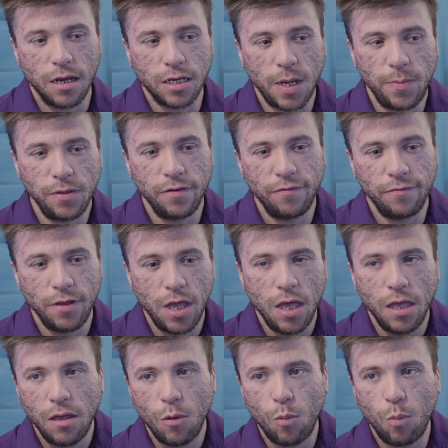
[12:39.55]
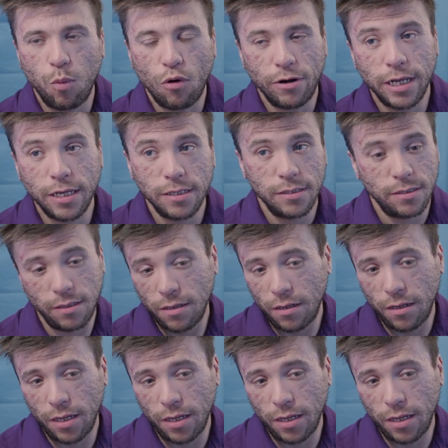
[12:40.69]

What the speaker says: a couple of warnings